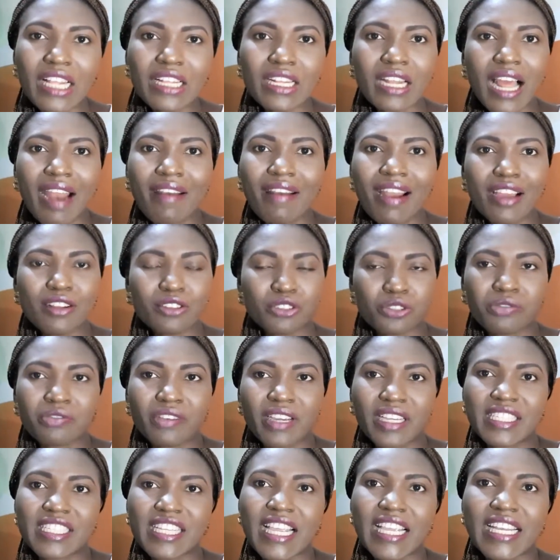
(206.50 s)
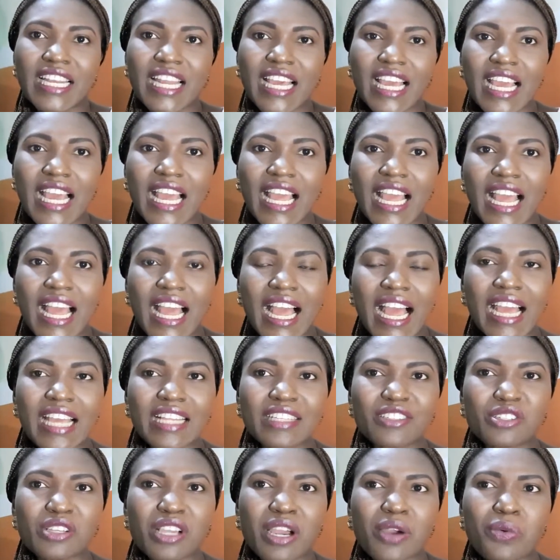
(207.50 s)
around your vagina,
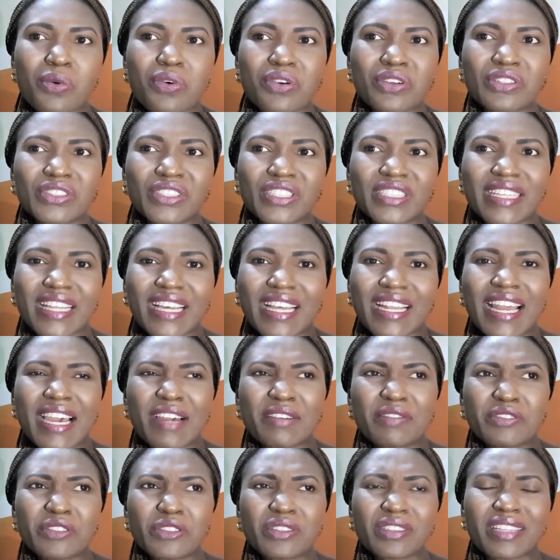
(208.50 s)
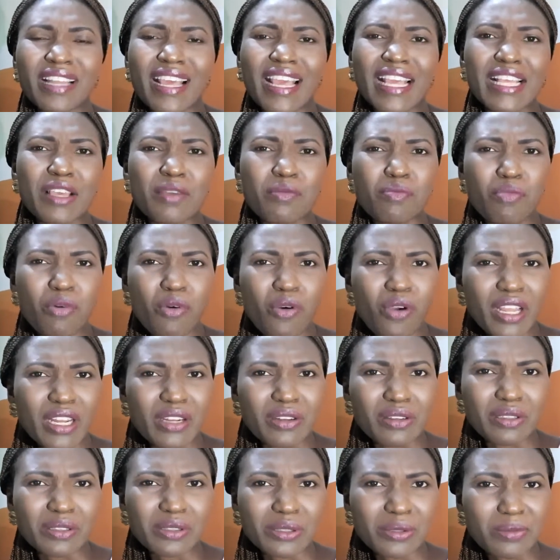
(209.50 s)
and you are wondering that feels like a boil
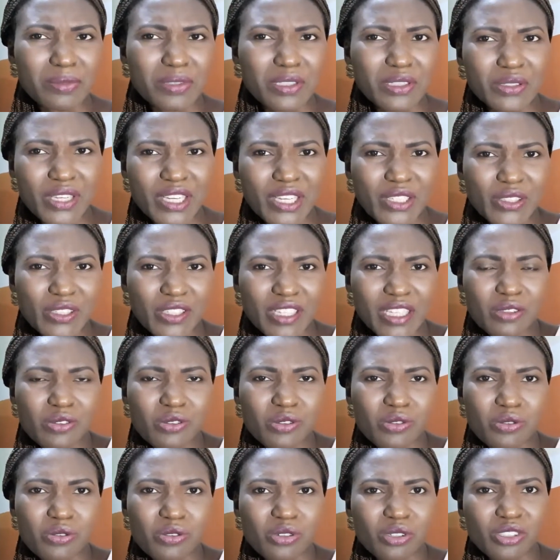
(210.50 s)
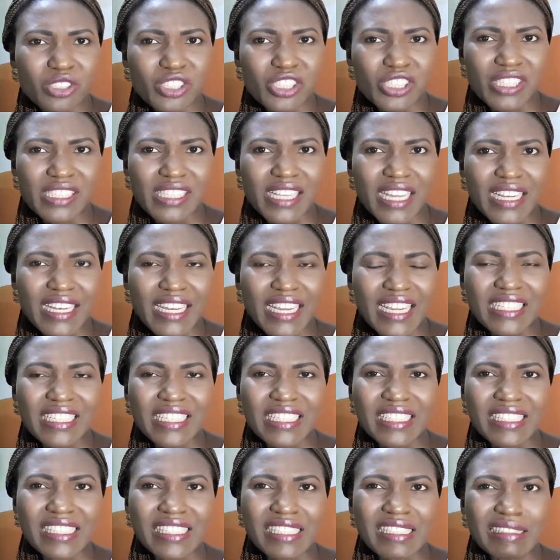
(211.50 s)
or something. You are trying to touch it, and
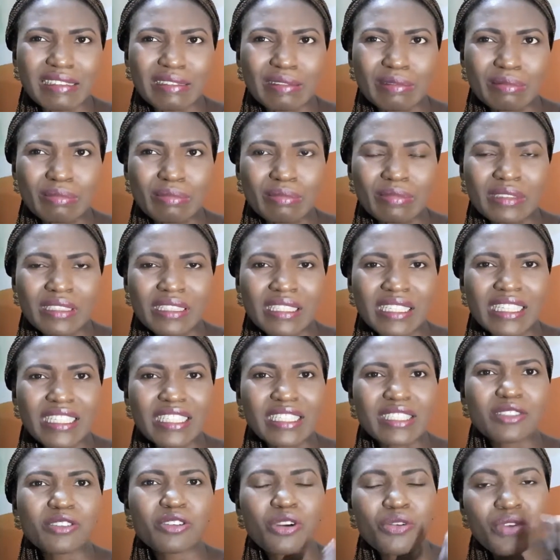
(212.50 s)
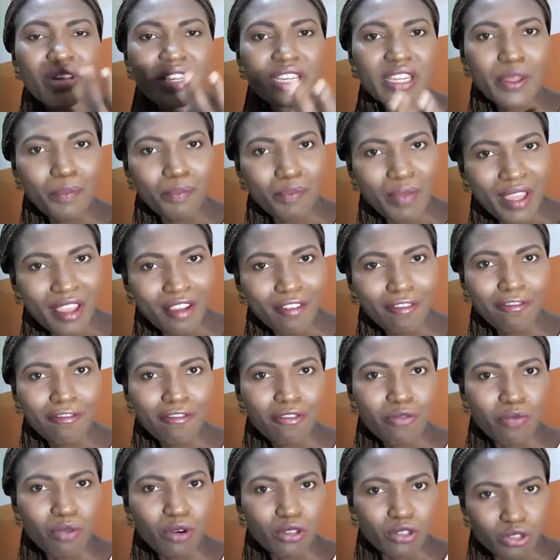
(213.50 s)
then it's not really painful,
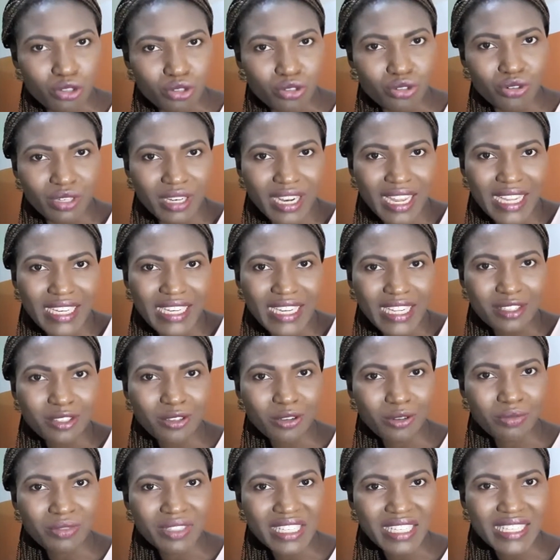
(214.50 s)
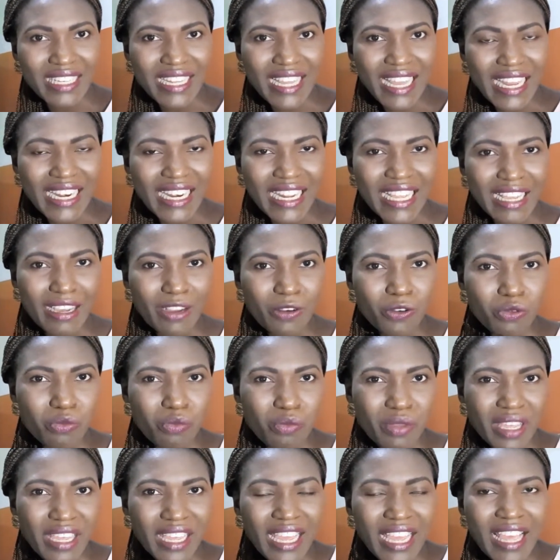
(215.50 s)
but you know that there's something there, and there could
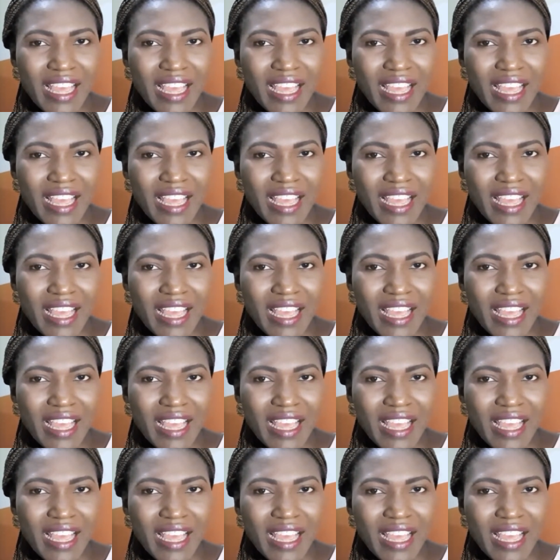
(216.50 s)
be